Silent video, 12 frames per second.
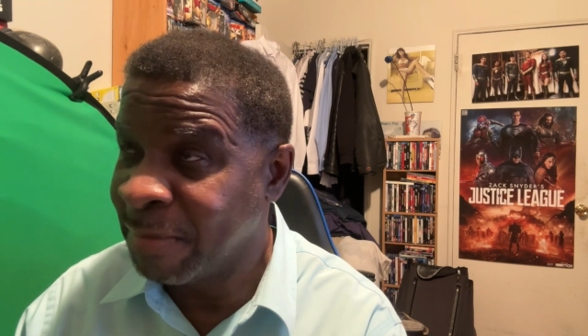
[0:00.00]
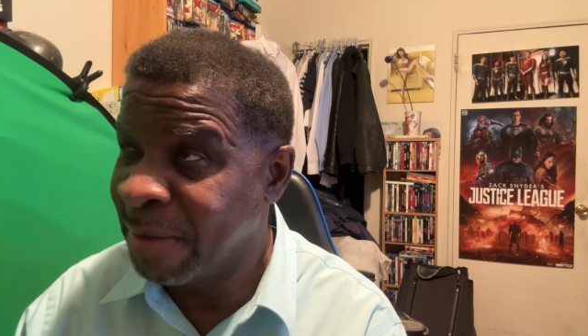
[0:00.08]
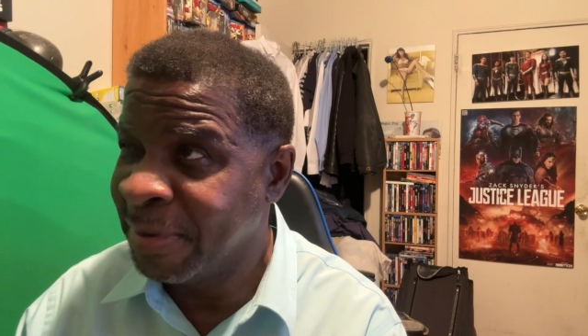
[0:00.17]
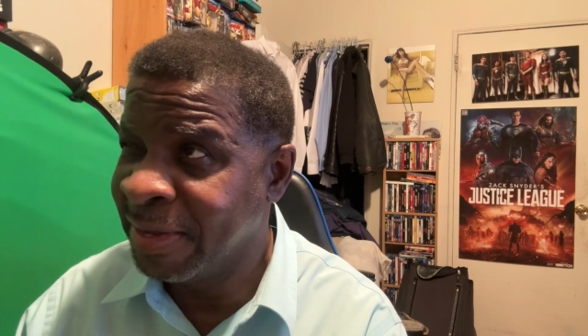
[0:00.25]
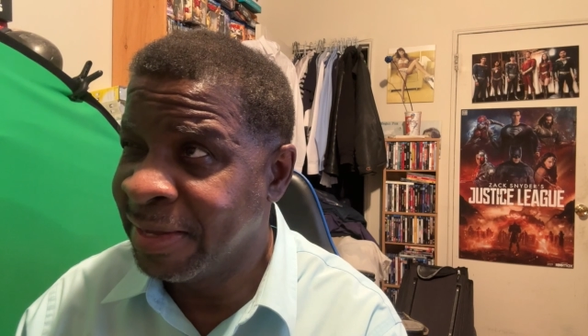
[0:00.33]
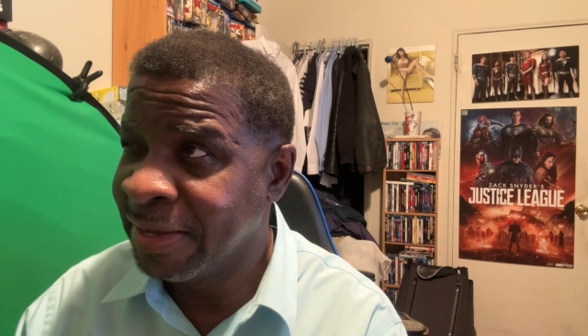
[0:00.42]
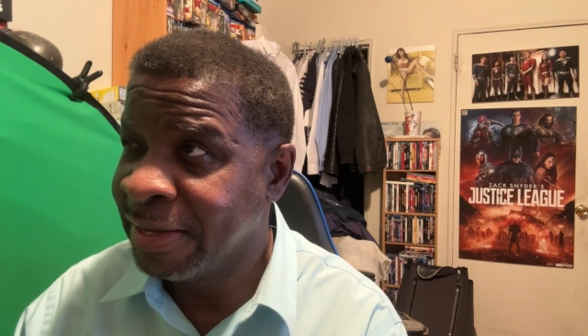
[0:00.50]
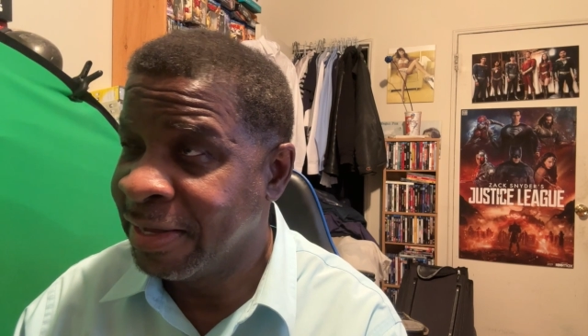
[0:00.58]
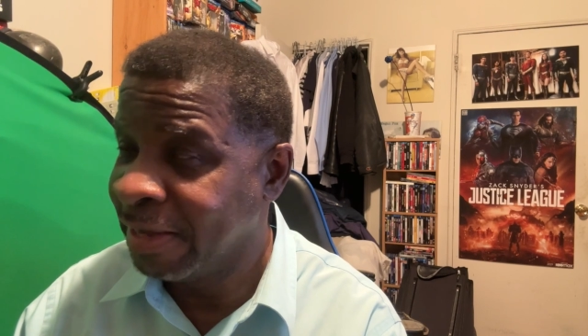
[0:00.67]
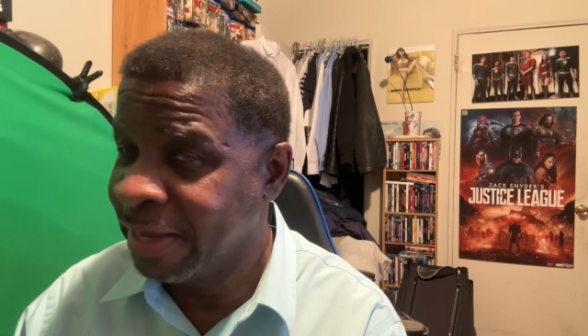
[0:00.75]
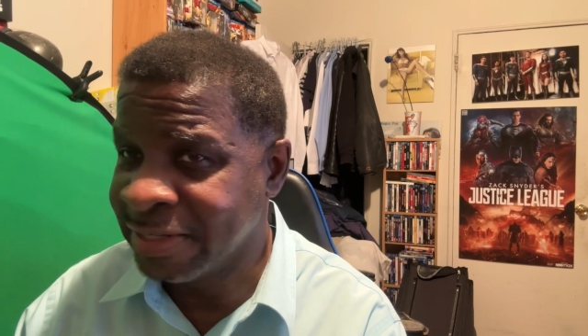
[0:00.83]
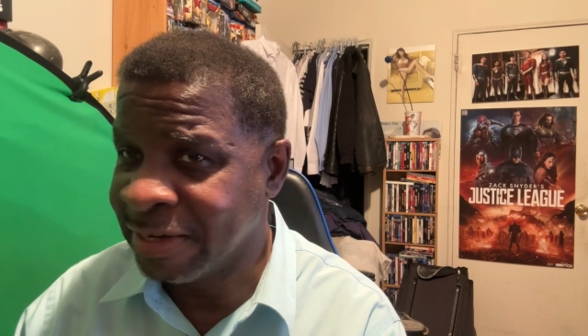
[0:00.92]
Maybe
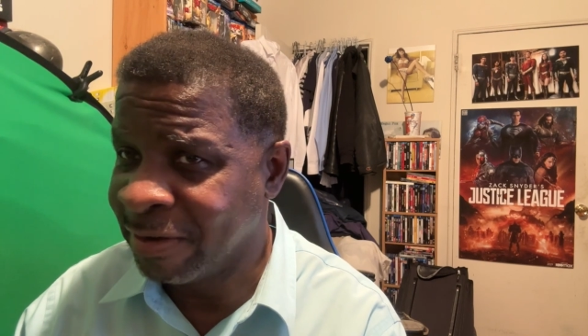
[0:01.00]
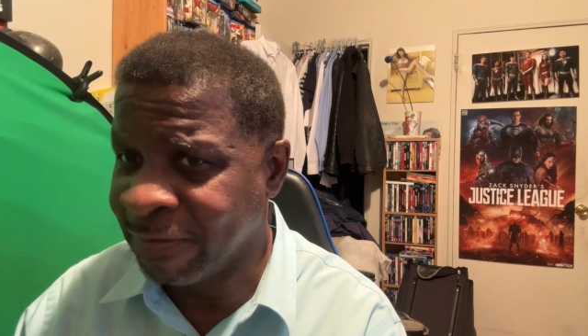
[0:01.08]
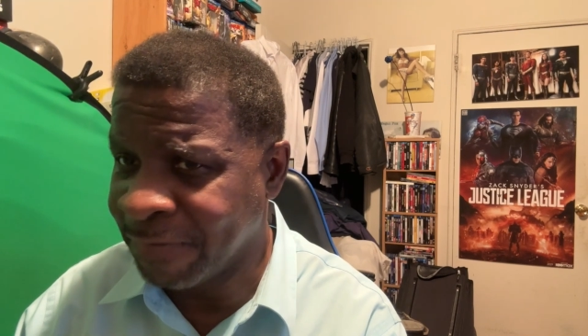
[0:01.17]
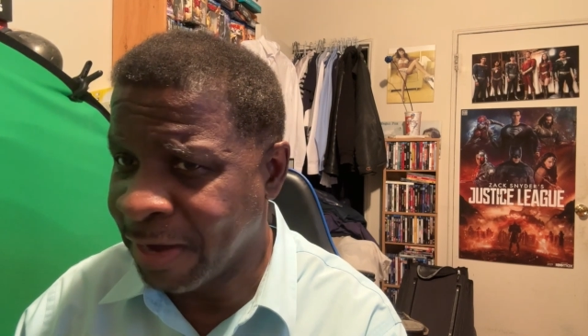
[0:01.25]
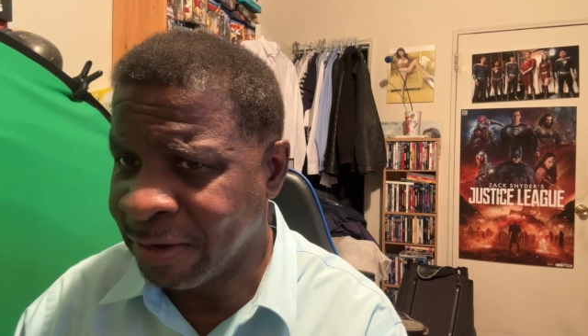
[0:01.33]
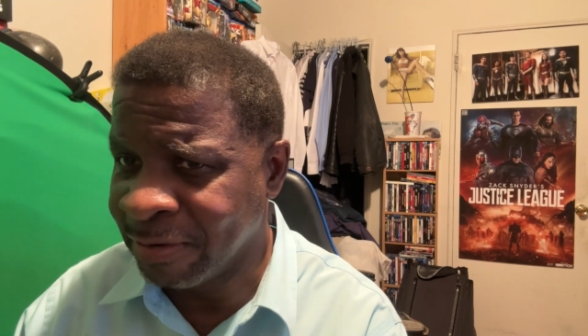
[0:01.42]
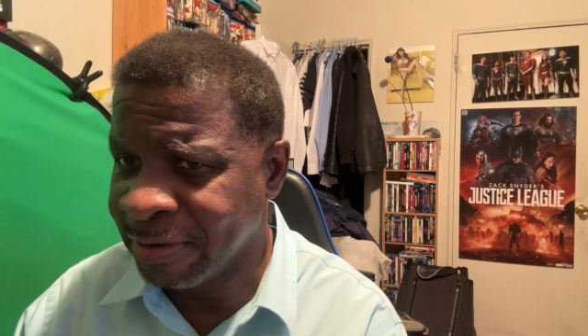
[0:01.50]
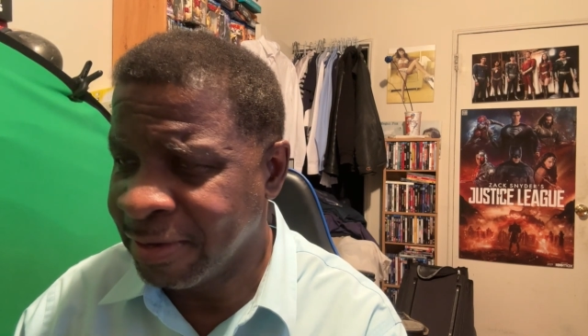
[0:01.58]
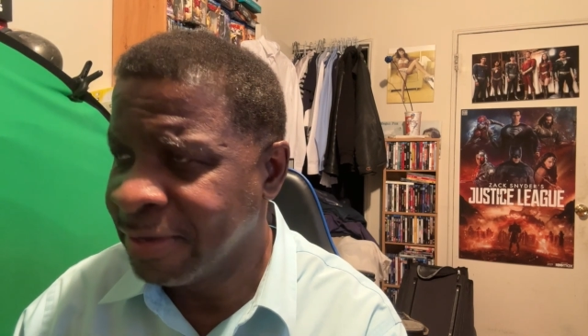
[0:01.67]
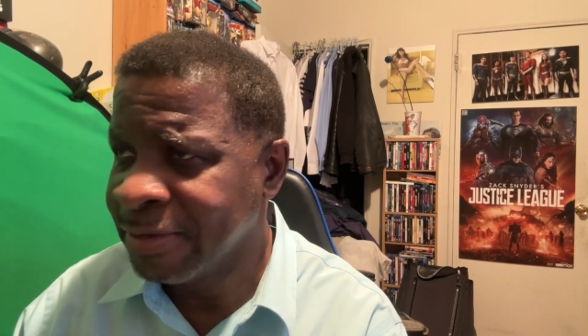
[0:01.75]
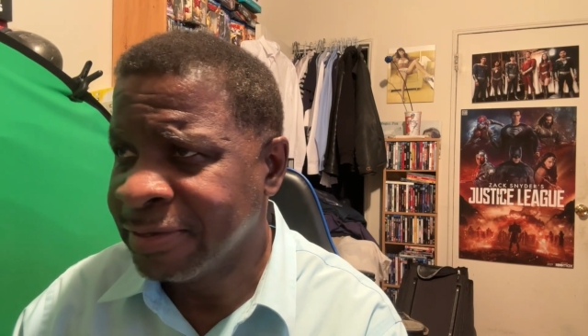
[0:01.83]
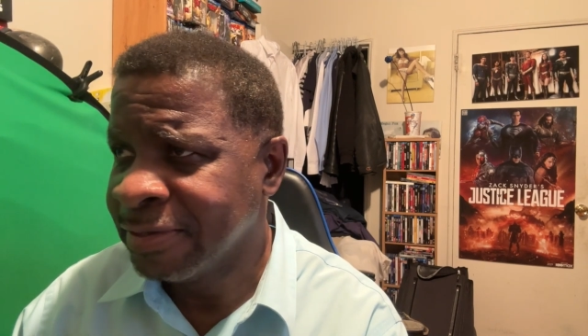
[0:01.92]
he gets it in the final
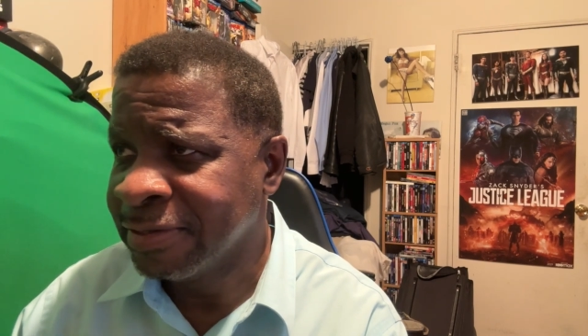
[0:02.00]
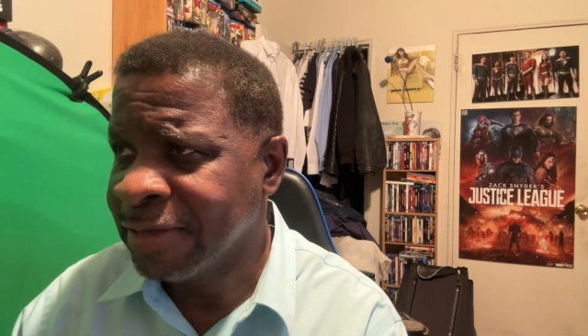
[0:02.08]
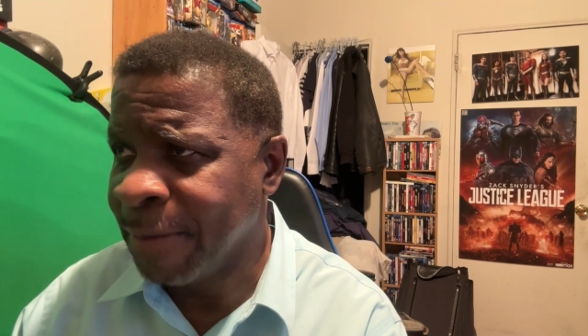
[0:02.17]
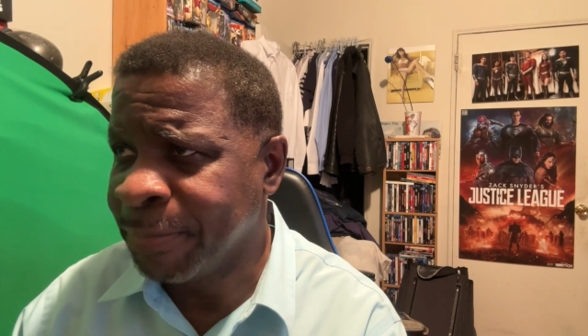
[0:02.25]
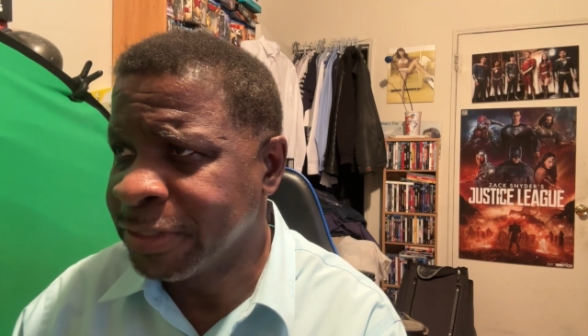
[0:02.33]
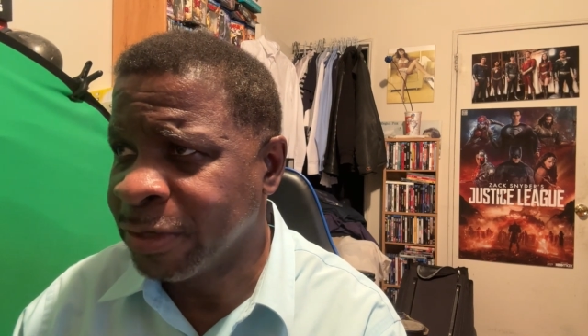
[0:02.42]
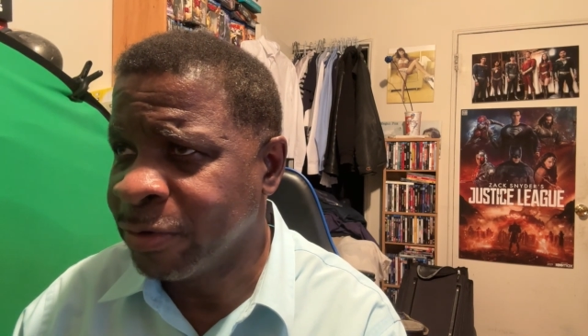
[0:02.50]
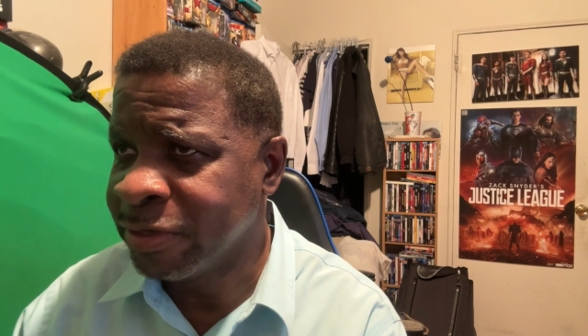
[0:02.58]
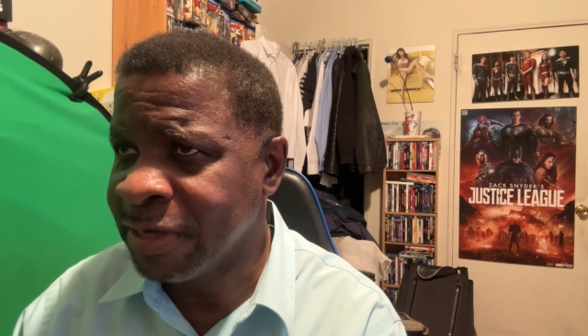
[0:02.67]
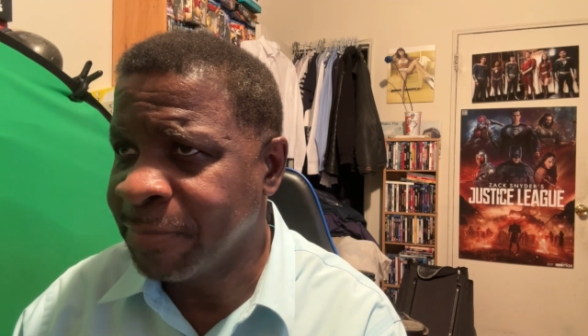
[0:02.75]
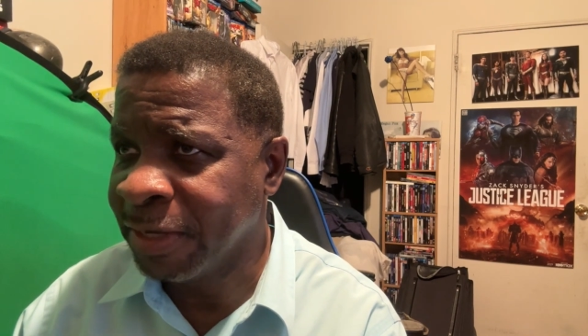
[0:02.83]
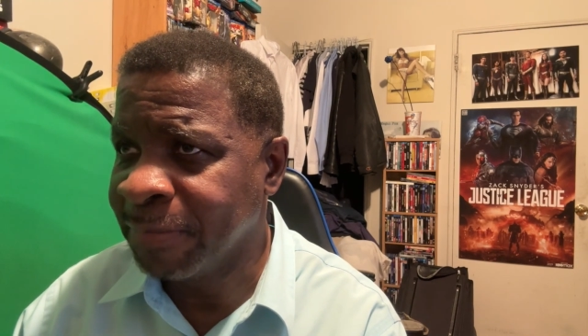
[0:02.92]
episode or
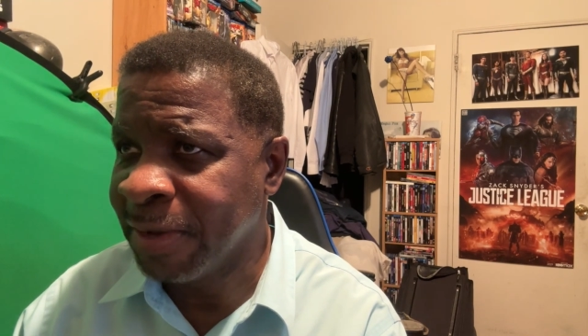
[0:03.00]
something.